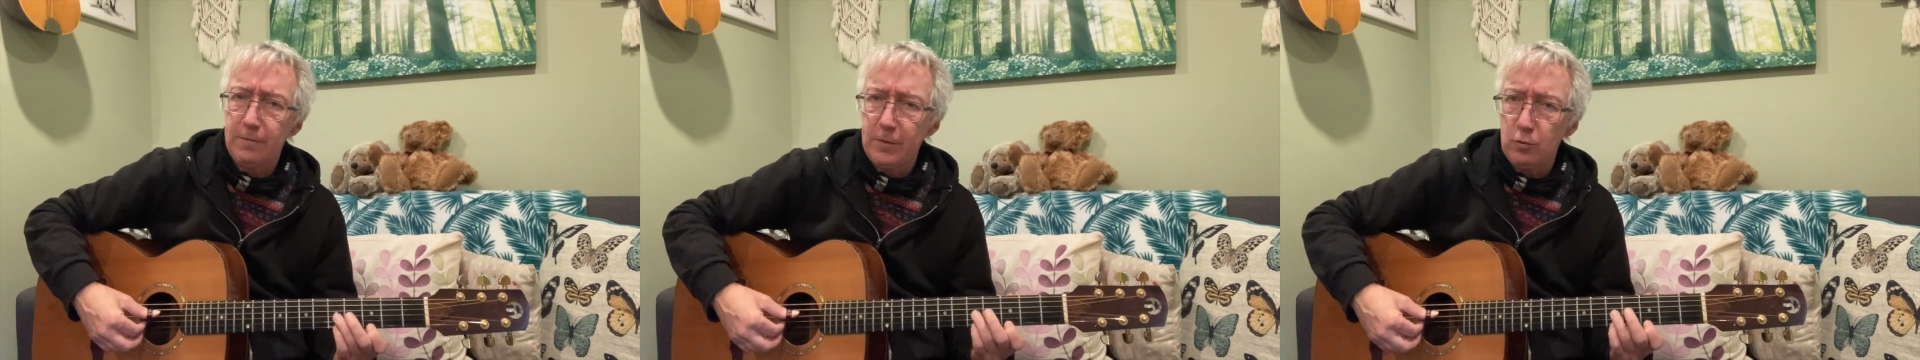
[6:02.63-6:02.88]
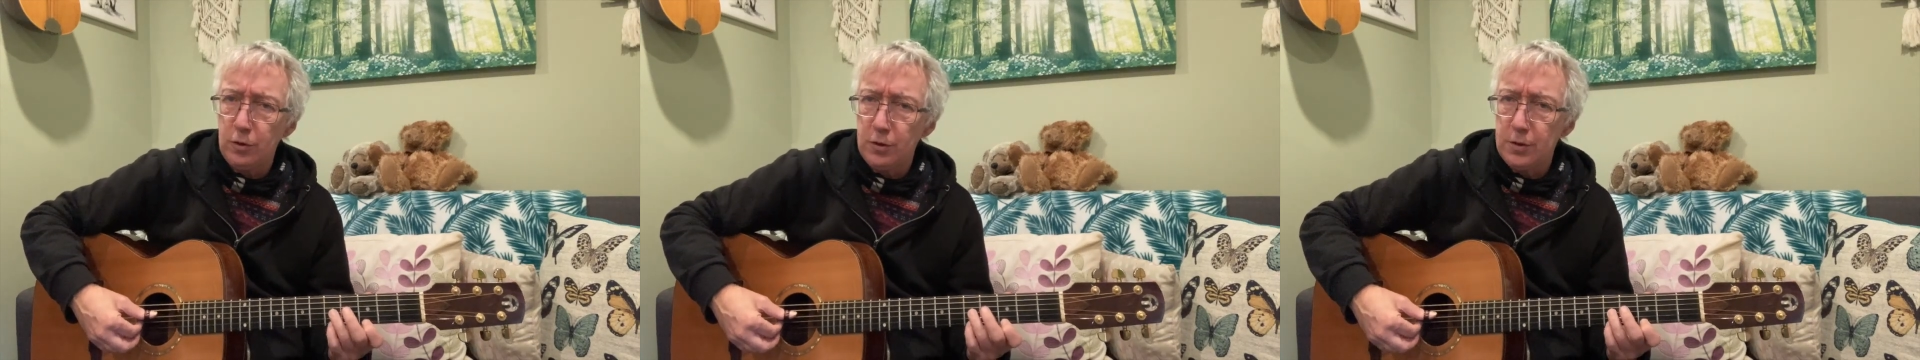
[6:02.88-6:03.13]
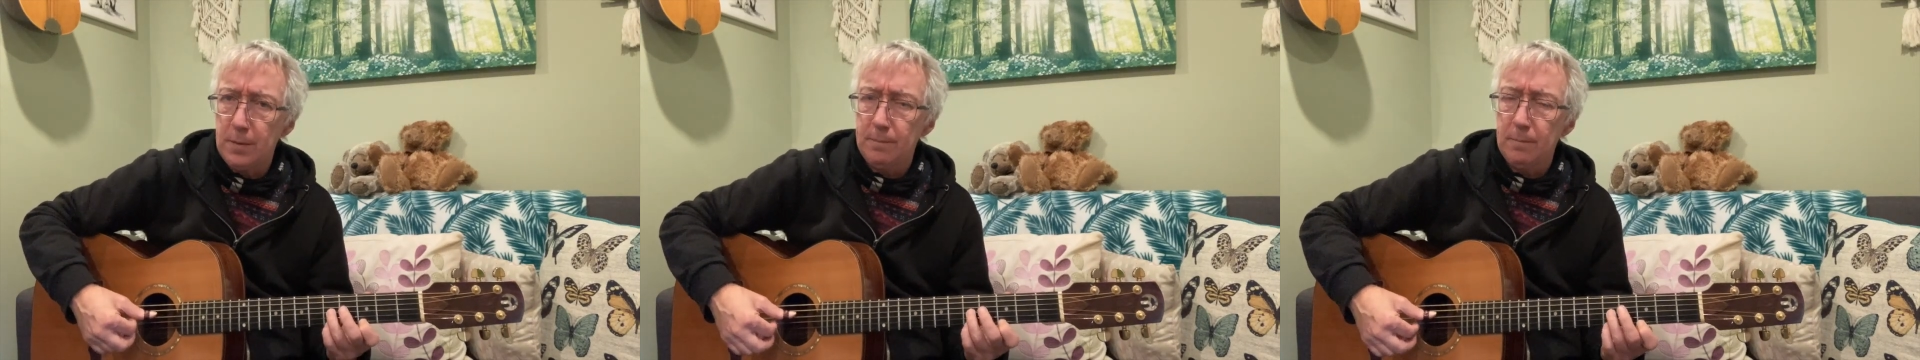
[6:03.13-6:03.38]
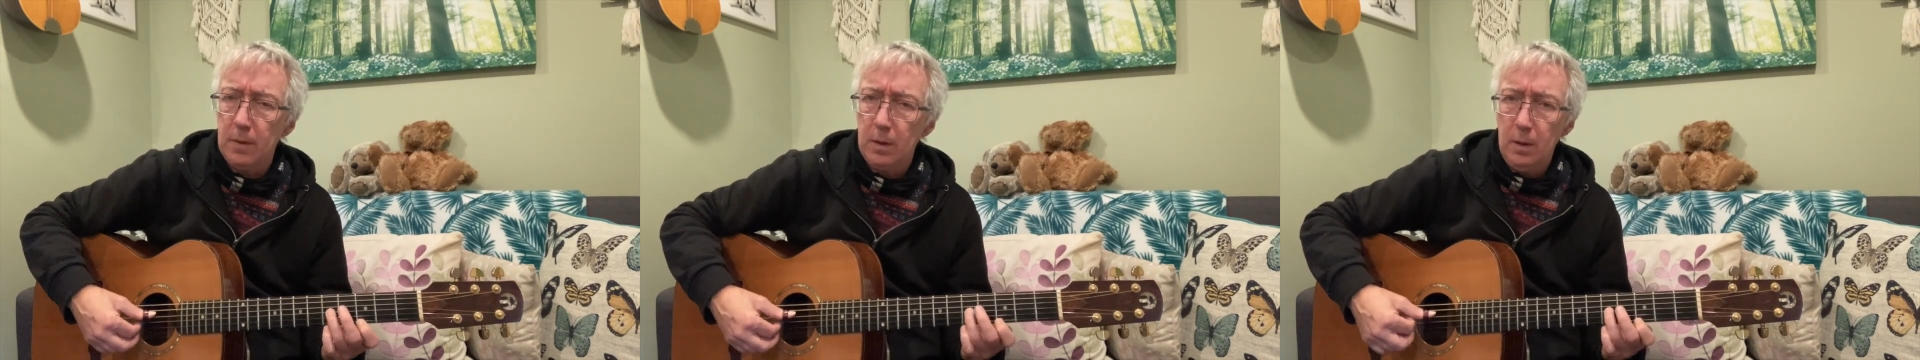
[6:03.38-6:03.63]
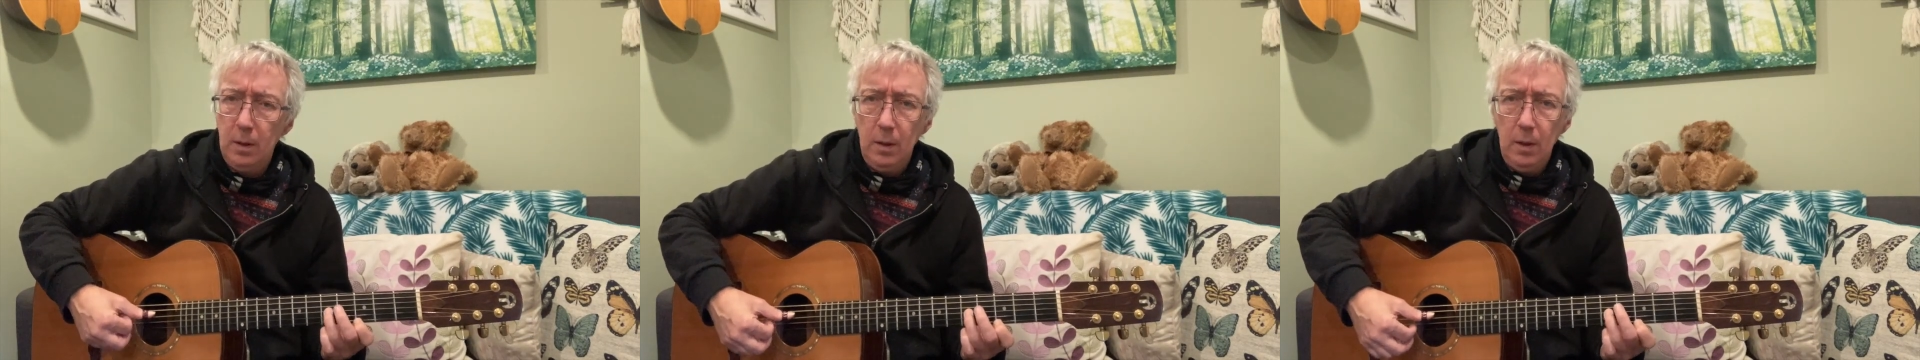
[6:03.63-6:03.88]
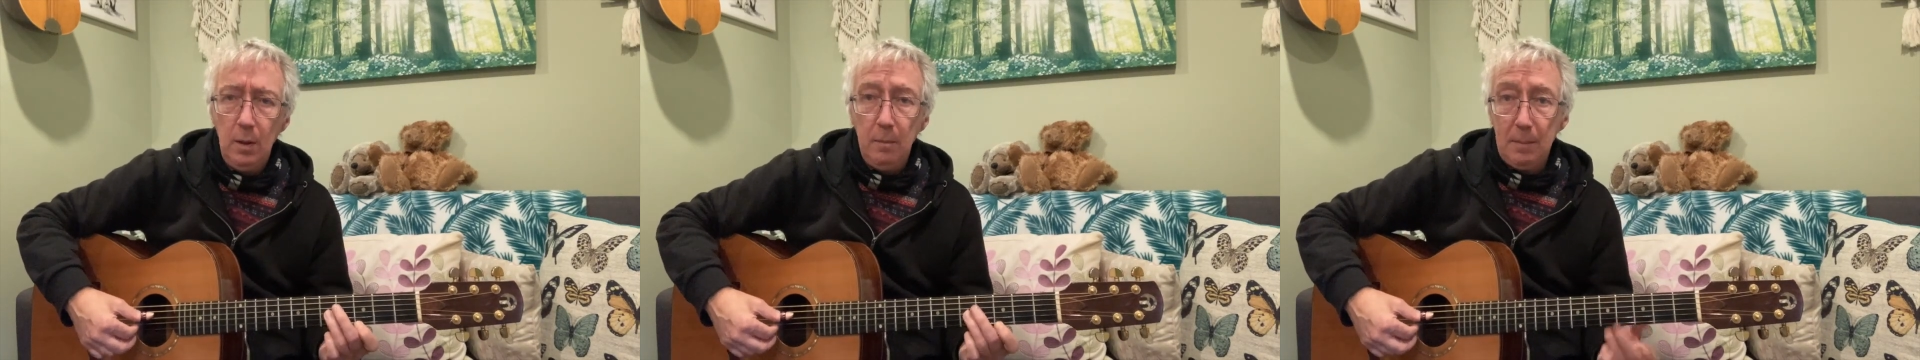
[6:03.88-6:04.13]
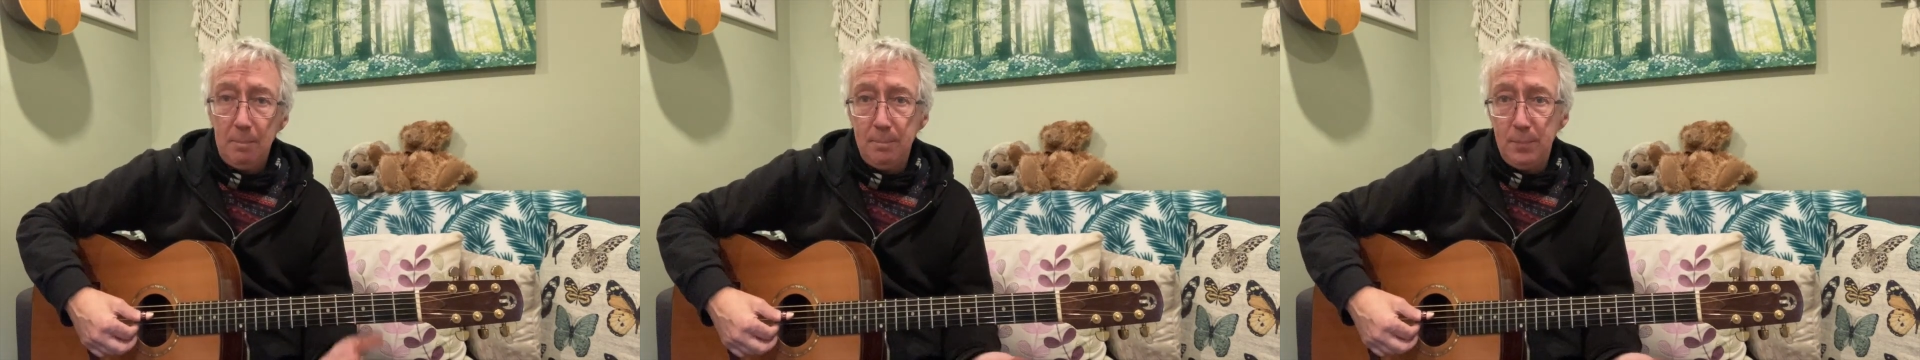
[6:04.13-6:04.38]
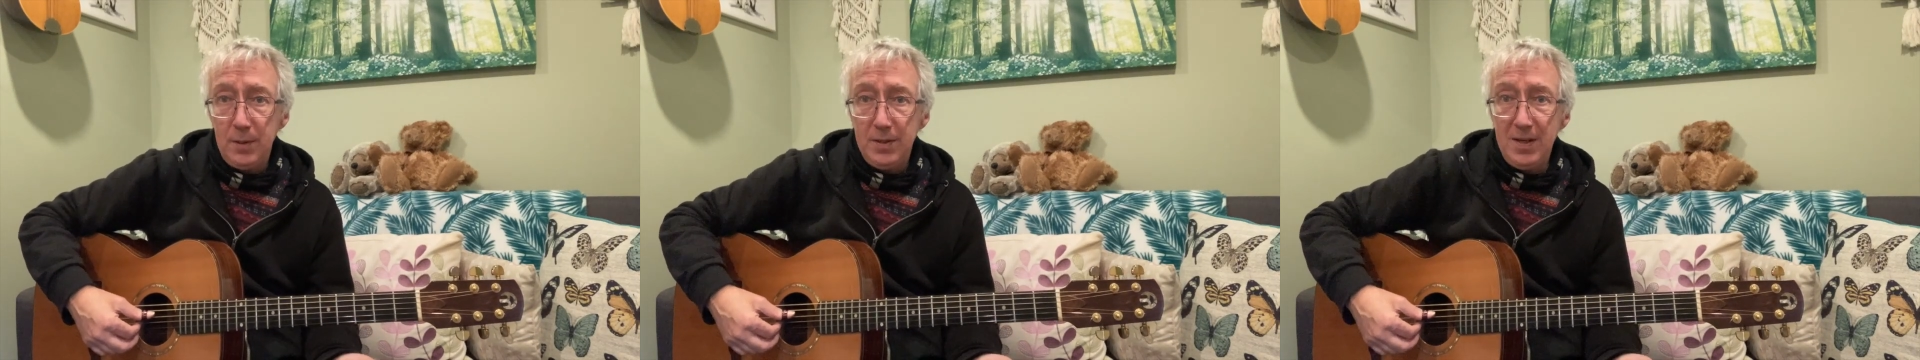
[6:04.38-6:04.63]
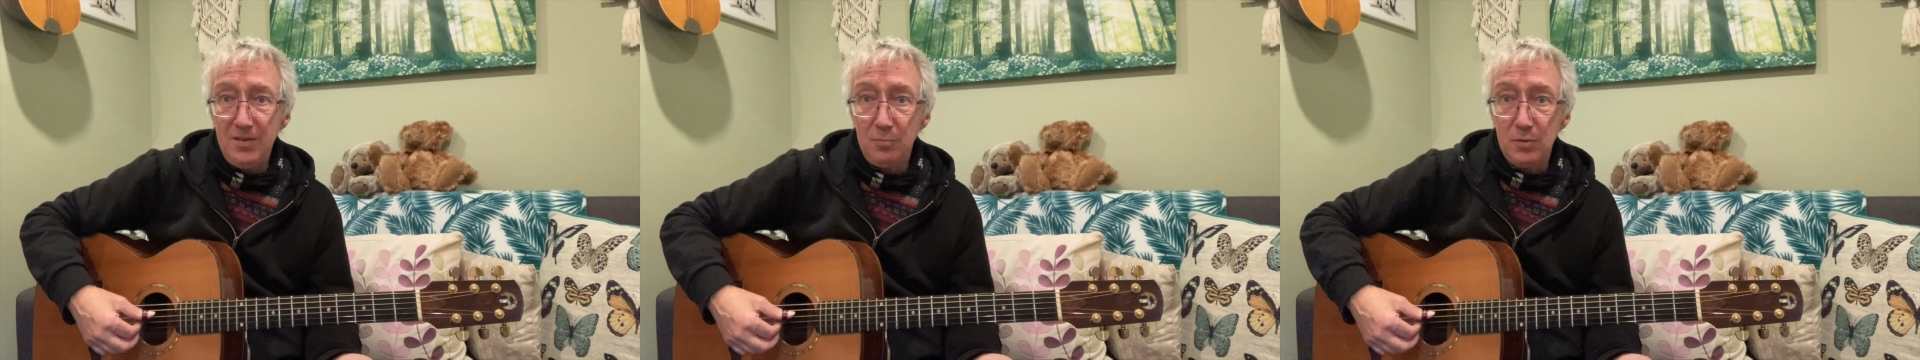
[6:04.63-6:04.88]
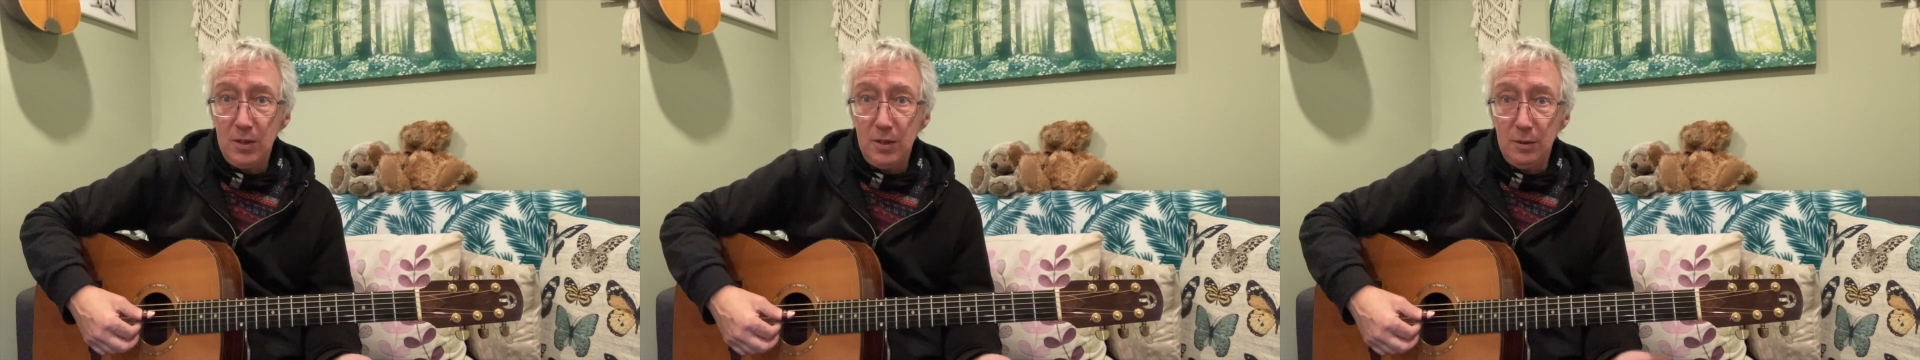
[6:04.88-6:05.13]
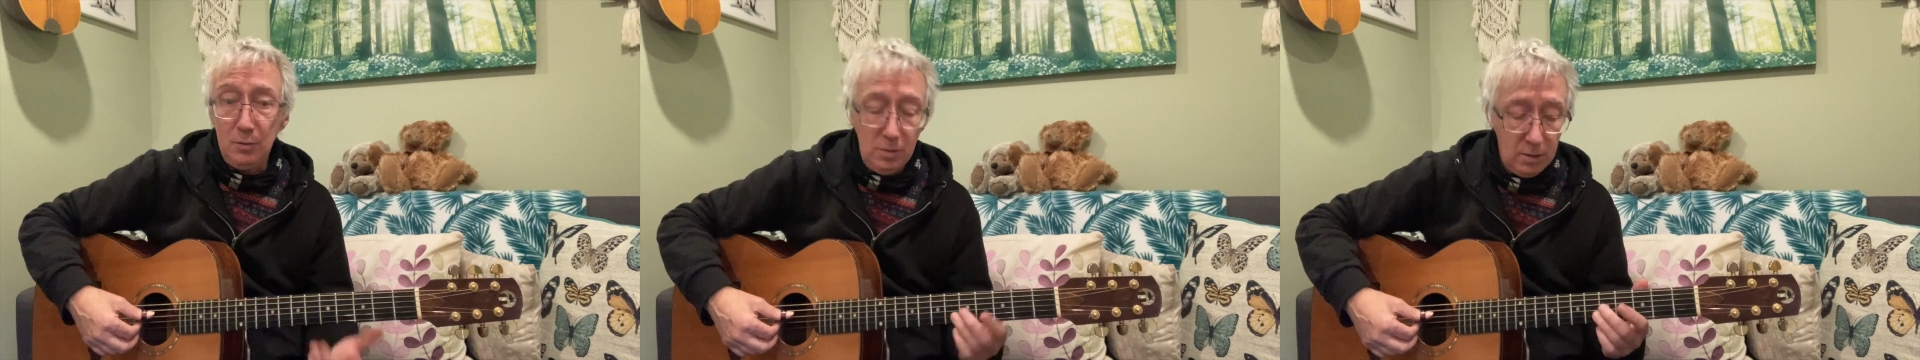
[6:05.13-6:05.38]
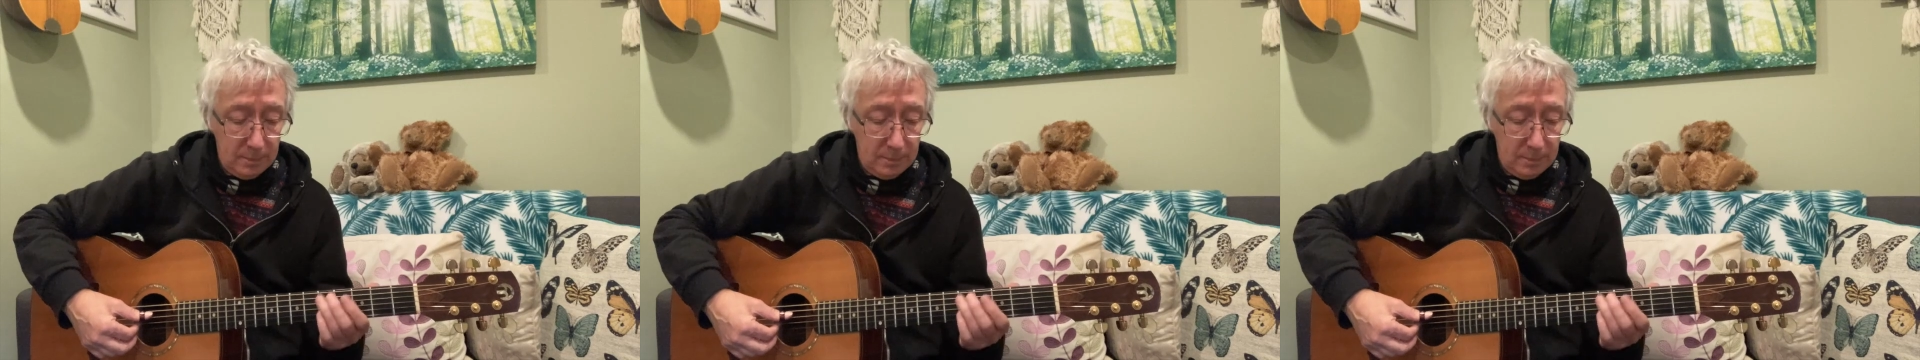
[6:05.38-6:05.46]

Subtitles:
feel good. But it is up to you.